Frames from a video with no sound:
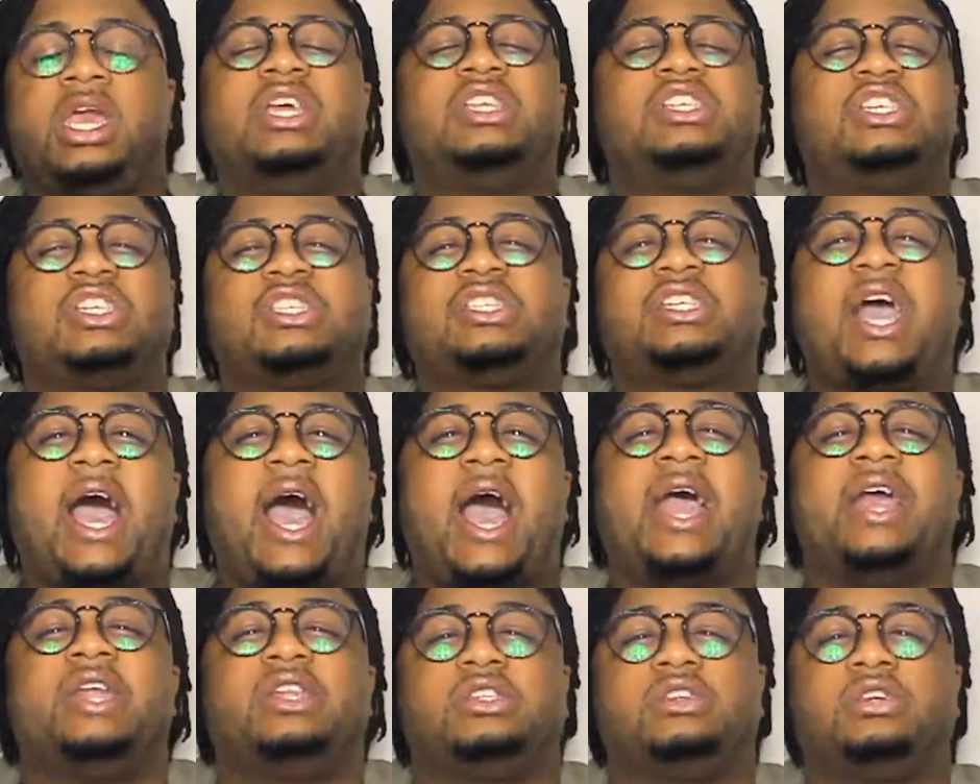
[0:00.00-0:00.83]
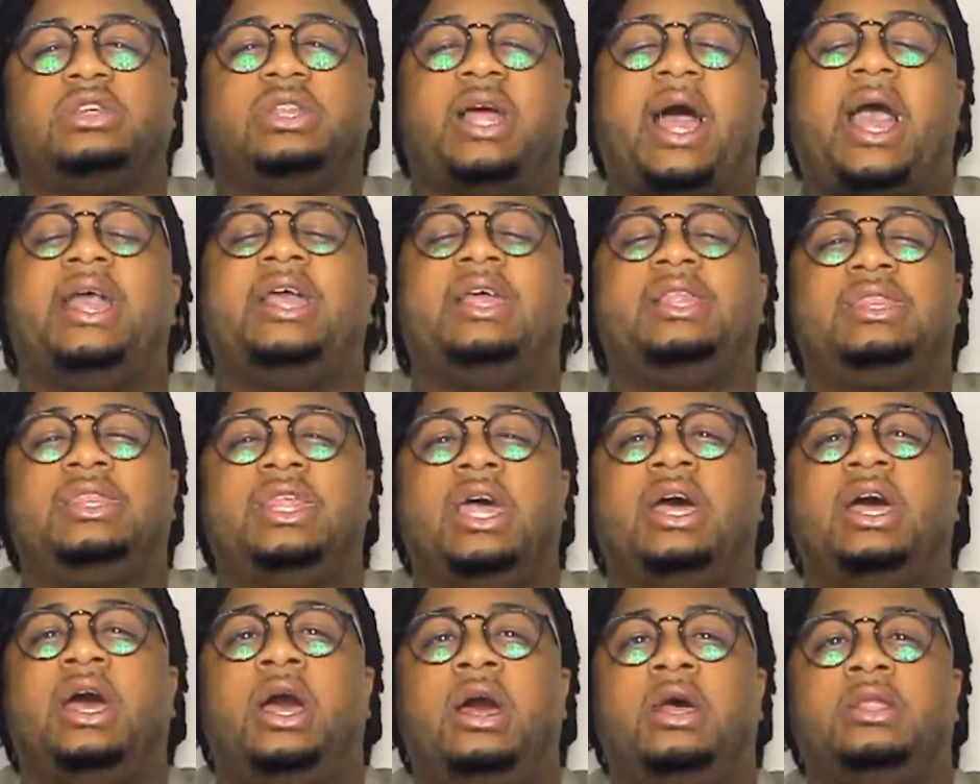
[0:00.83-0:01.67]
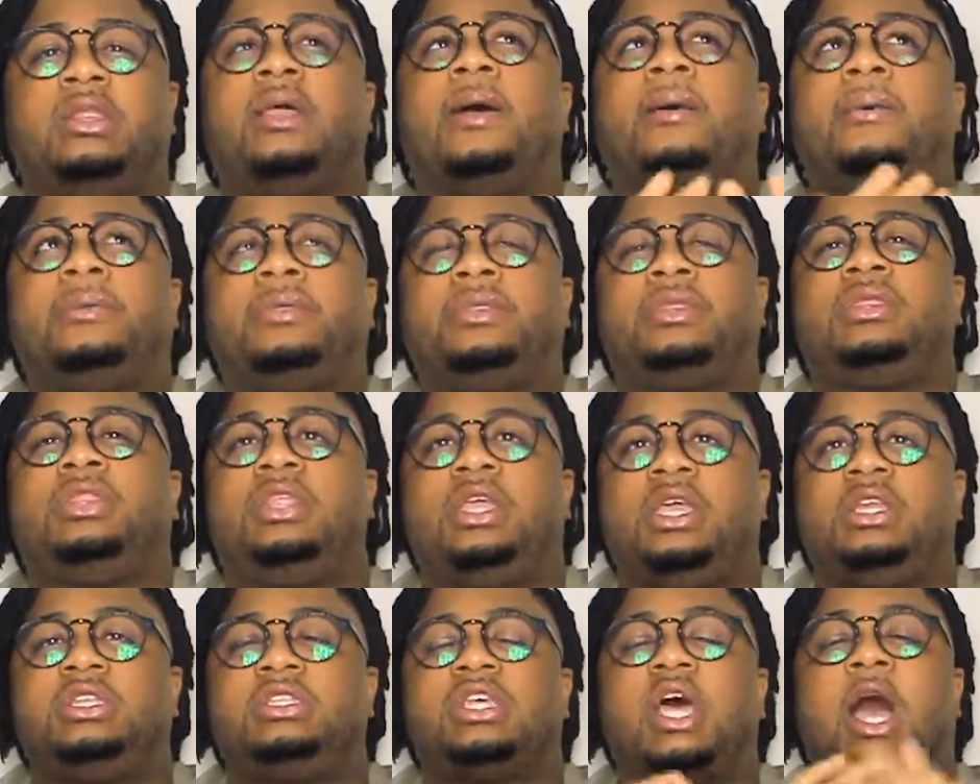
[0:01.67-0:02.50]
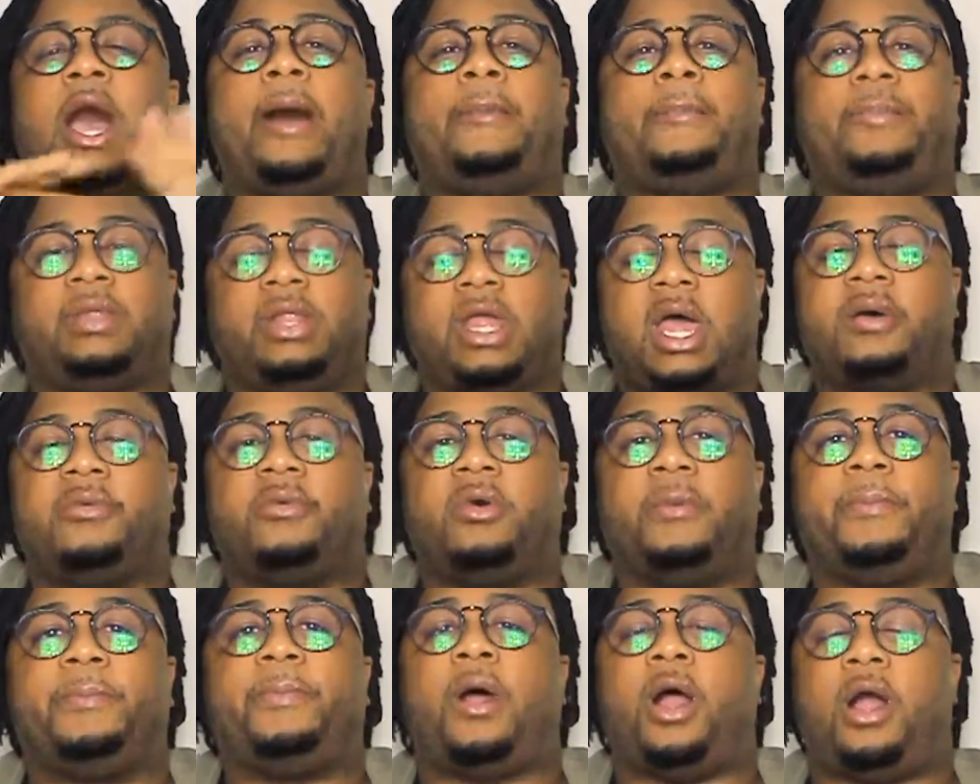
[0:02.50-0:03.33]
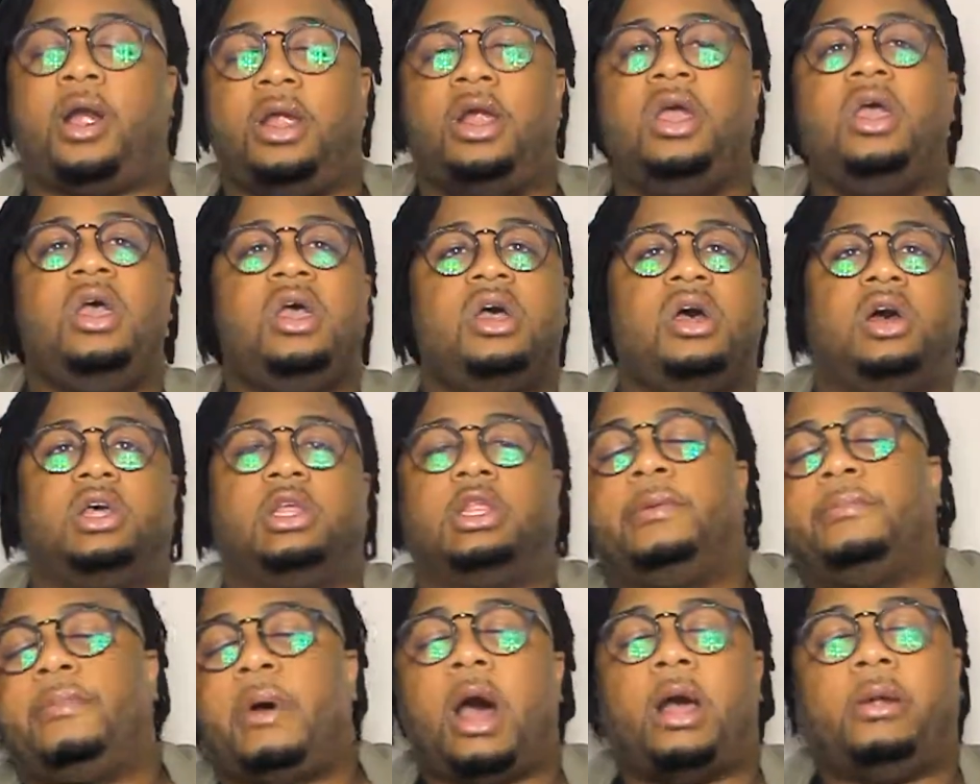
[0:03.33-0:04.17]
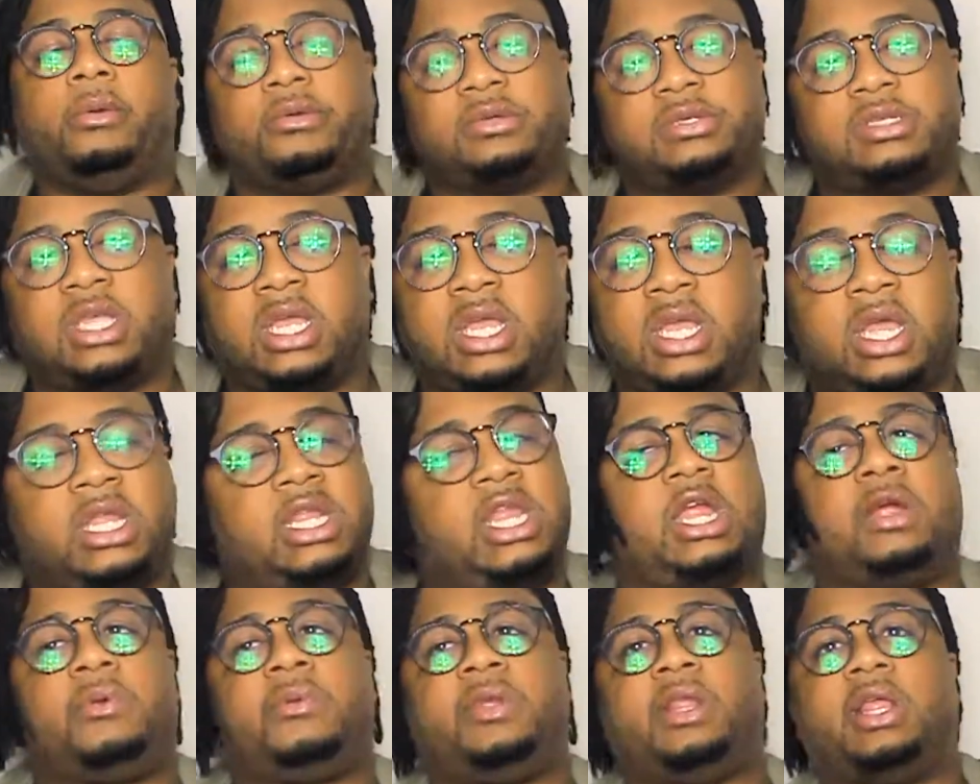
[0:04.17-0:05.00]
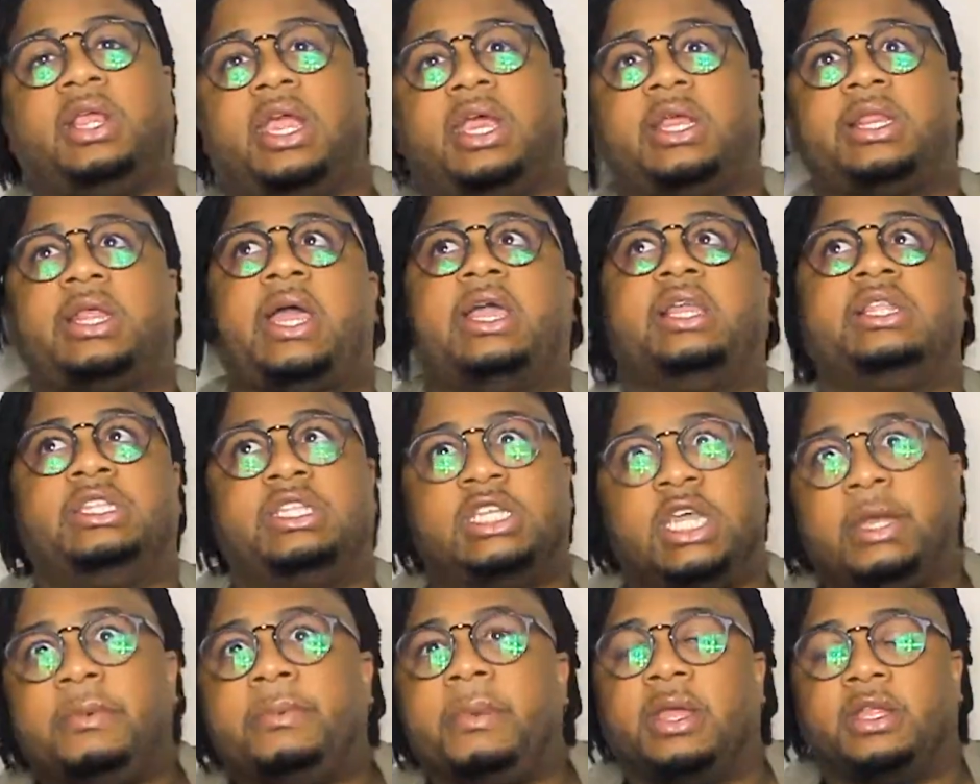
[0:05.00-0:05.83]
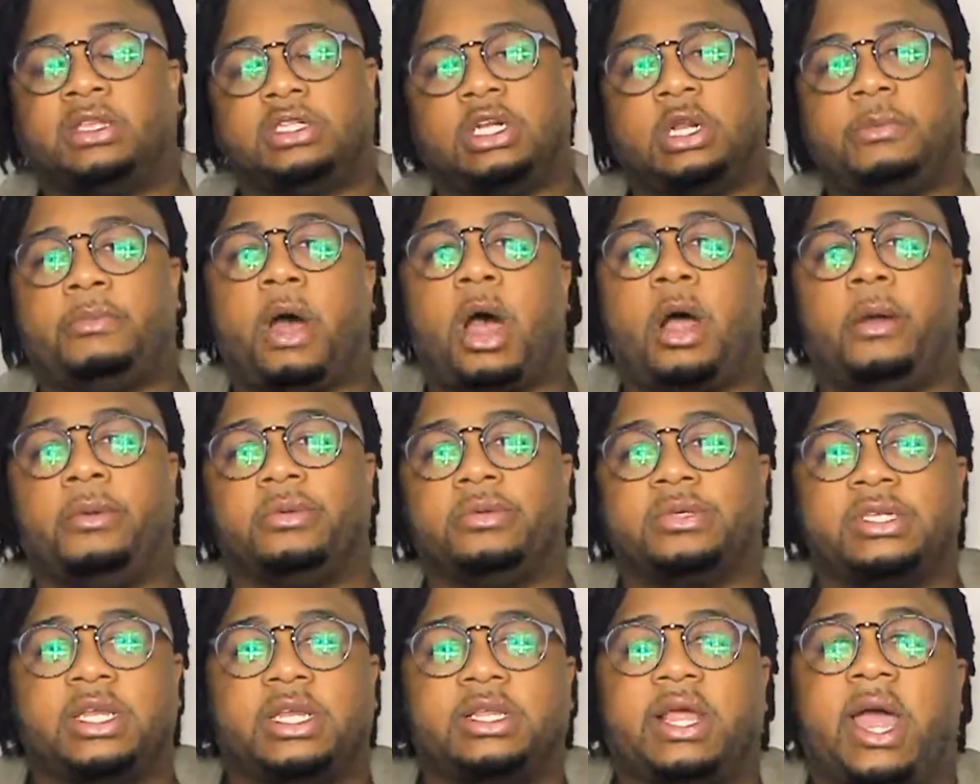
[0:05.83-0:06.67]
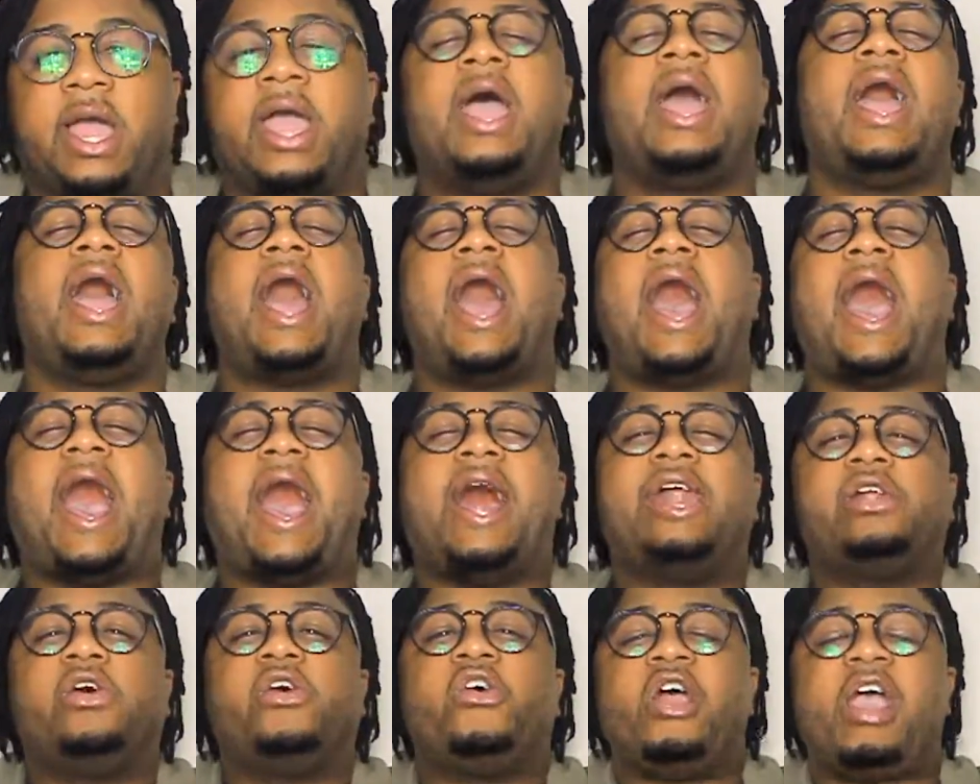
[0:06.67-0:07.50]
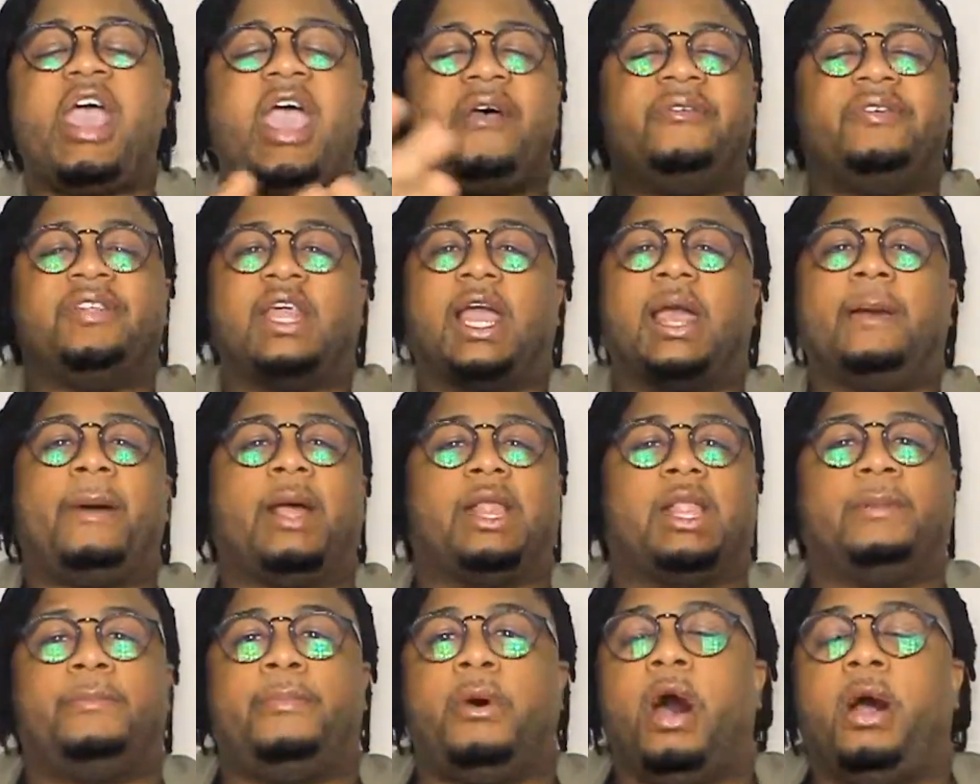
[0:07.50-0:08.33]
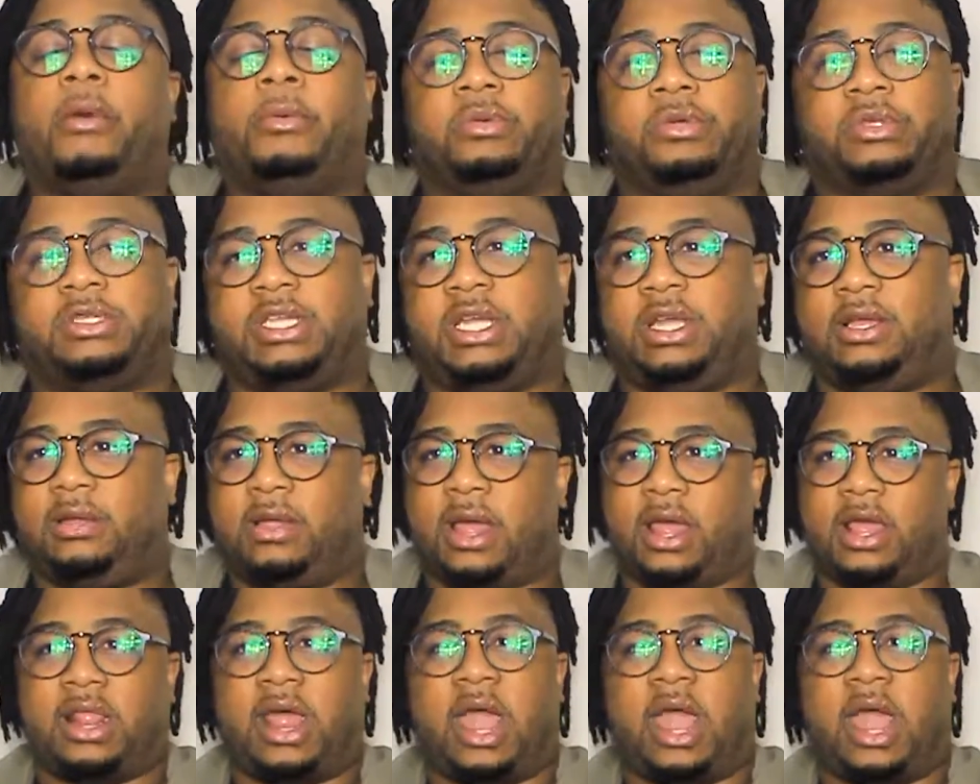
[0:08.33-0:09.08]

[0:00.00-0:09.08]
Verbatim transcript: It just got into like the the, the top level part of the ballroom scene. It didn't really get like deep into the ballroom scene. Like I know everything about the ballroom scene.